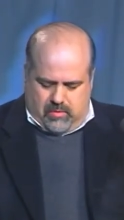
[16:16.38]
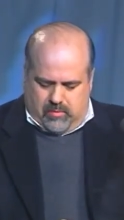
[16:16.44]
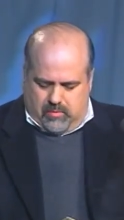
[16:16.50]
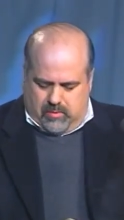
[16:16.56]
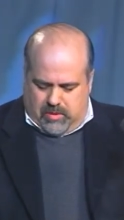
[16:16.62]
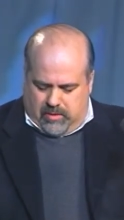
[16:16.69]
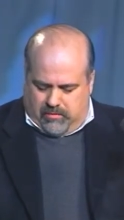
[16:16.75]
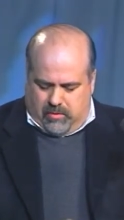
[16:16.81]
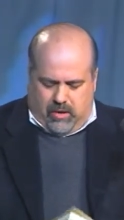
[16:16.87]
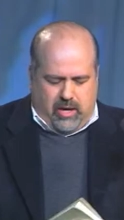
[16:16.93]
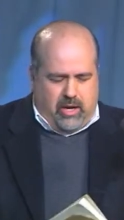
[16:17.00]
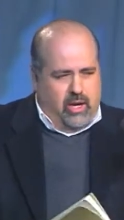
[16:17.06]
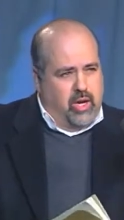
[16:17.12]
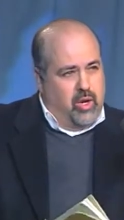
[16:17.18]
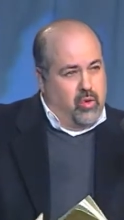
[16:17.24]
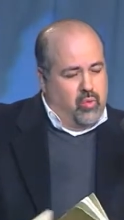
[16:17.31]
whenever
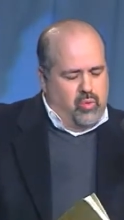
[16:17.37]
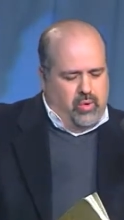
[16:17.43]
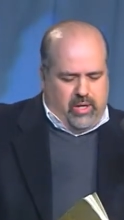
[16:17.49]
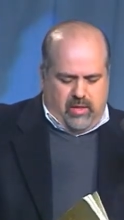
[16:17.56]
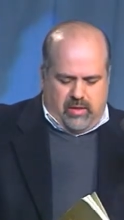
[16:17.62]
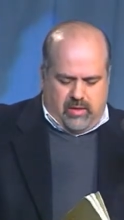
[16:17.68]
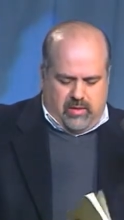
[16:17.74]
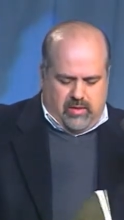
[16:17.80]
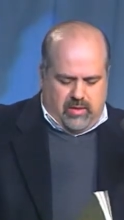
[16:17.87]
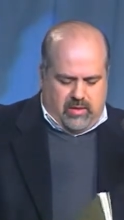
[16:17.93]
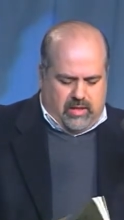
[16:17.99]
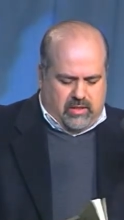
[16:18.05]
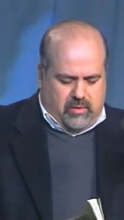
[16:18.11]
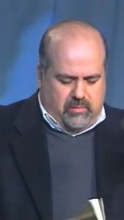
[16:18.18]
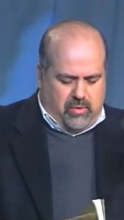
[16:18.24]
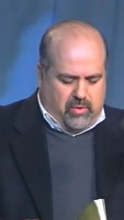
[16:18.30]
I read these
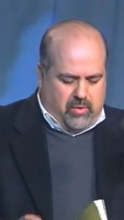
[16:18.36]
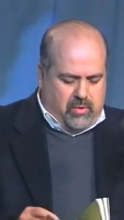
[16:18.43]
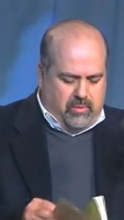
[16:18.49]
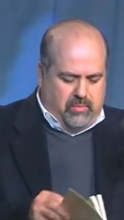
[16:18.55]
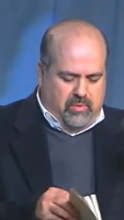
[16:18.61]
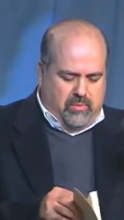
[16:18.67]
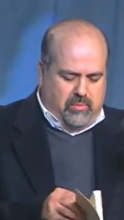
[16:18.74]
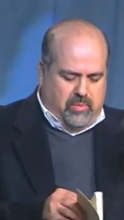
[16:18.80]
next poems,